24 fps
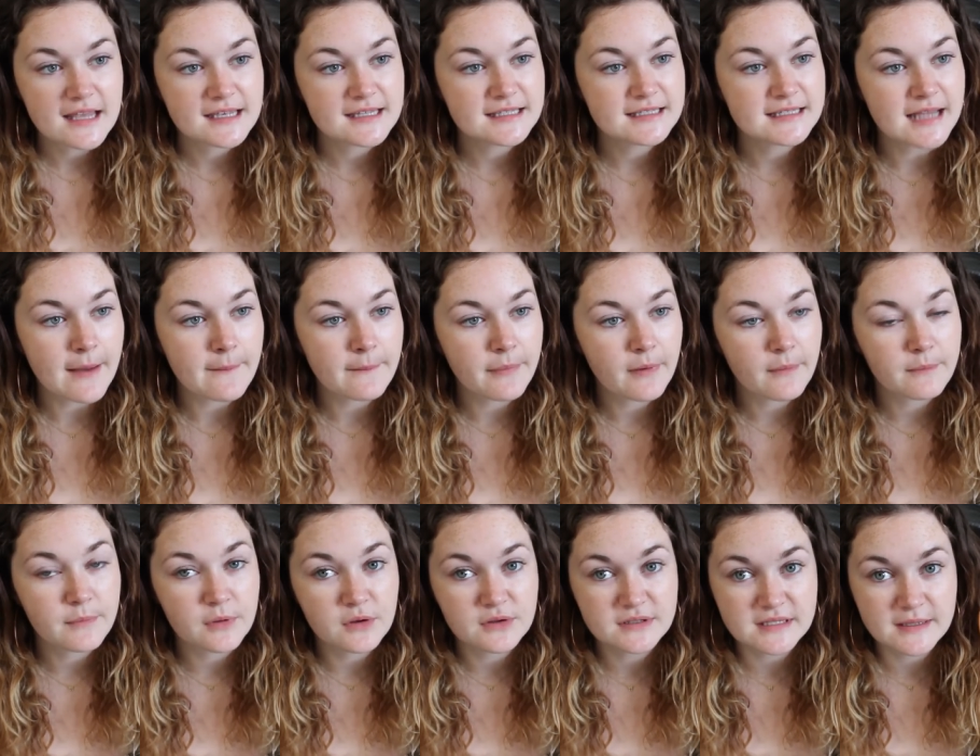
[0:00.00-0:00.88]
damp
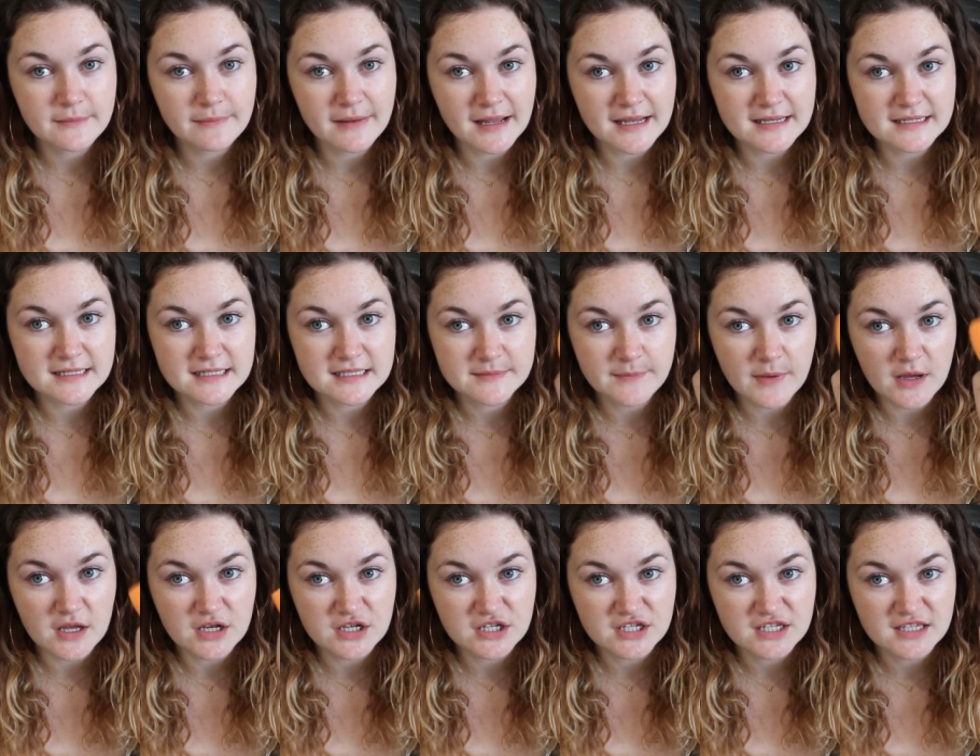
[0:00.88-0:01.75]
beauty blender
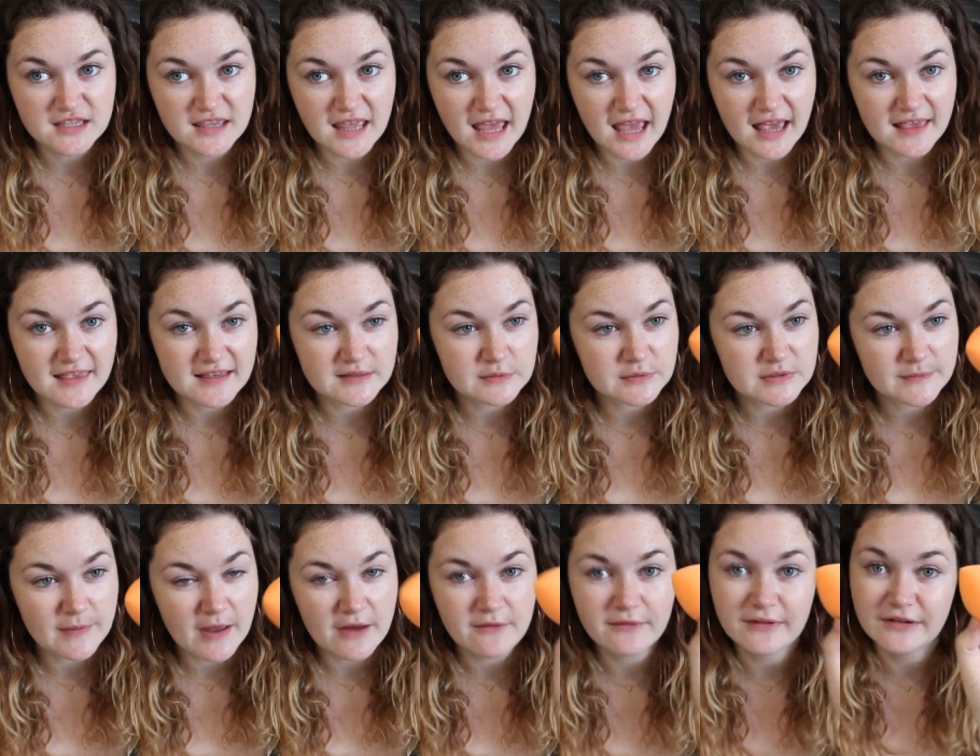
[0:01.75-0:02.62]
sponge thing. This one's
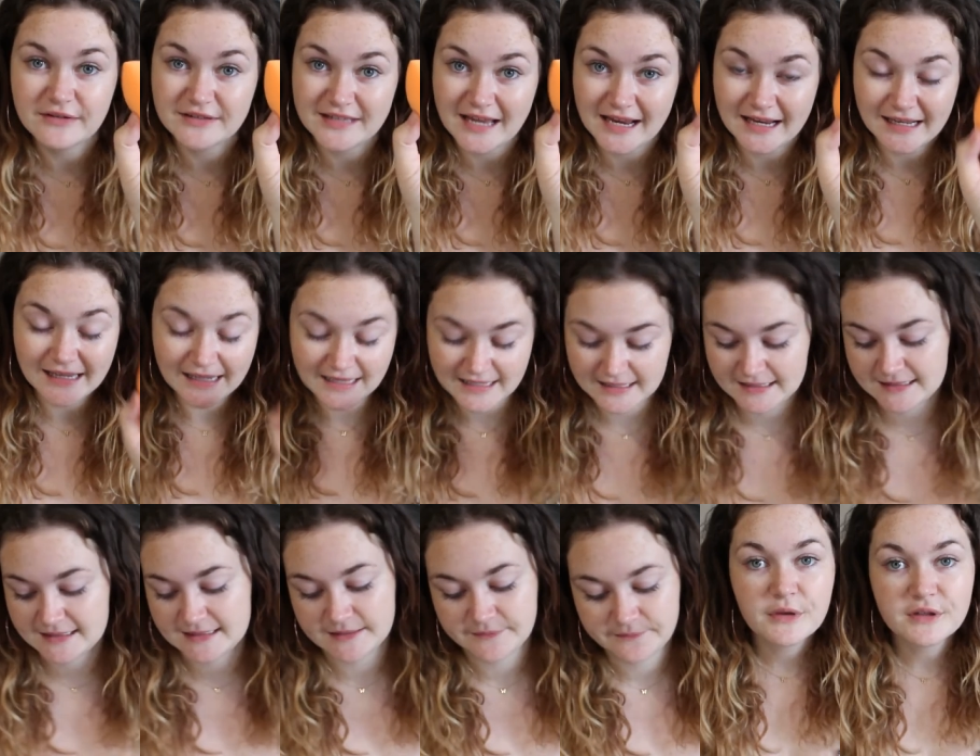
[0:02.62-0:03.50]
by Real Techniques.
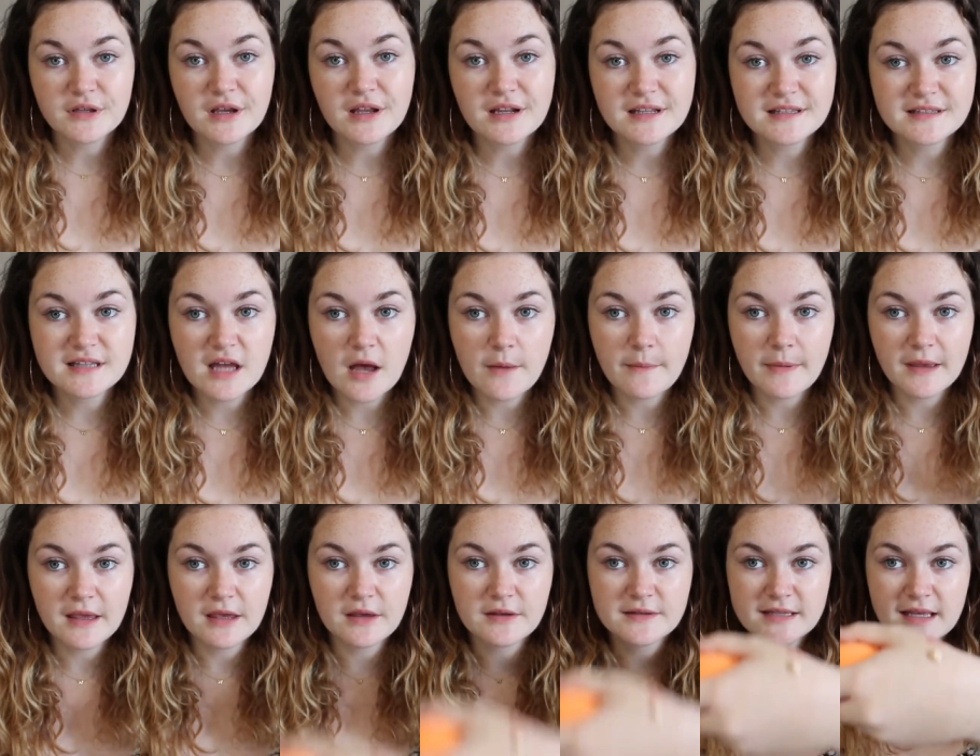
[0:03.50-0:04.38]
So I'm going to start by
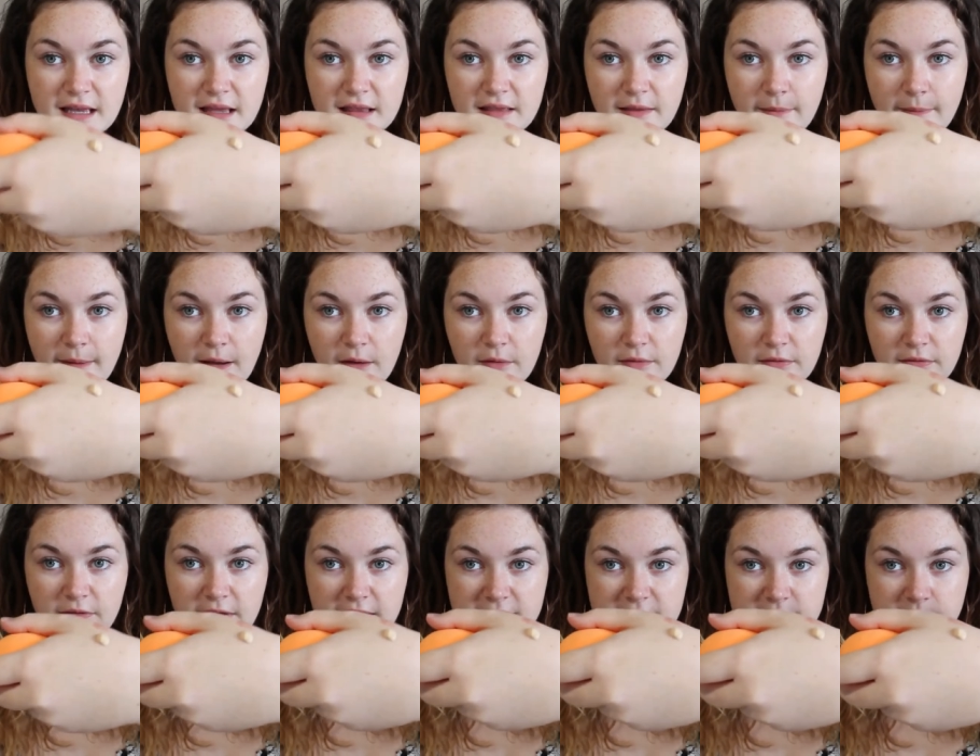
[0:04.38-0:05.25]
using about
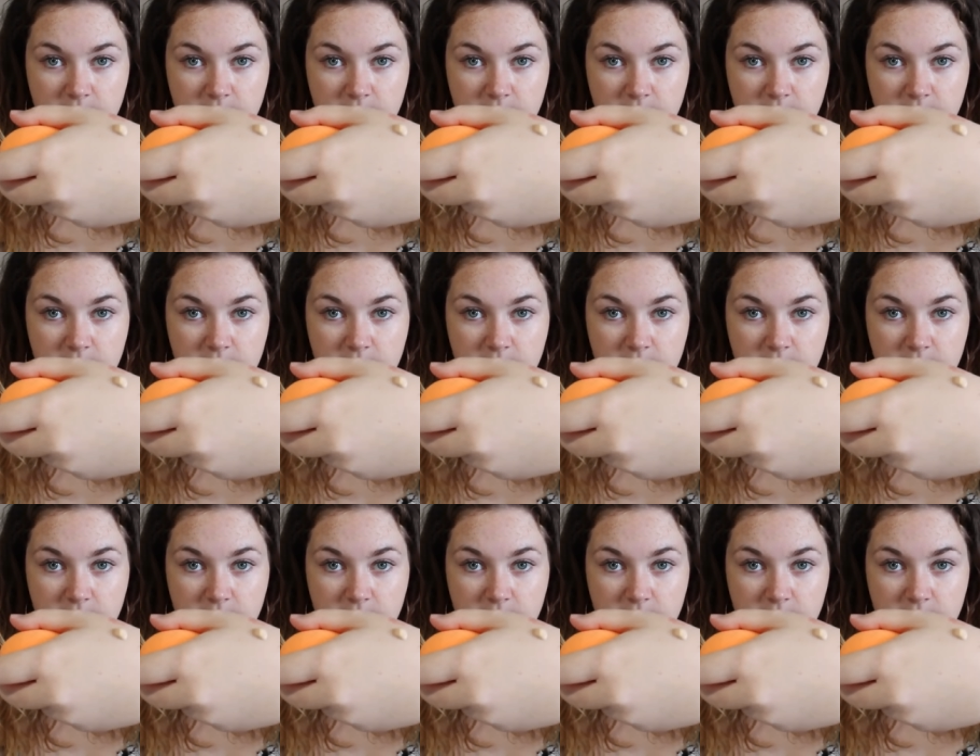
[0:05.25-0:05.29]
this